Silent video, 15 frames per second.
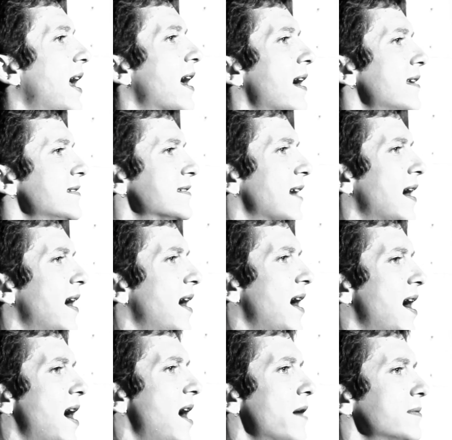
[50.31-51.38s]
and
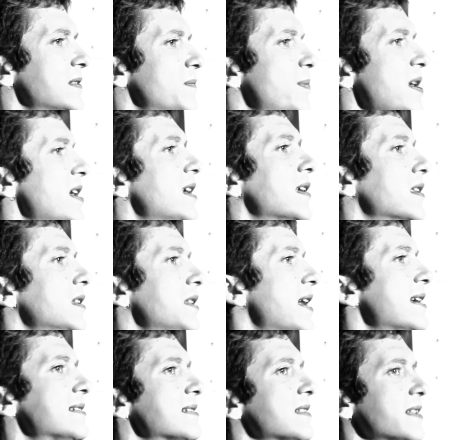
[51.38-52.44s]
I was being
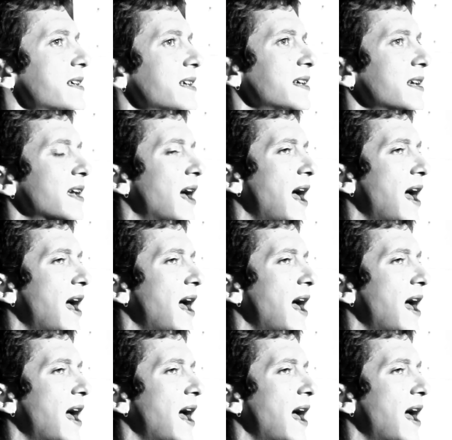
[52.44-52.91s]
Leslie,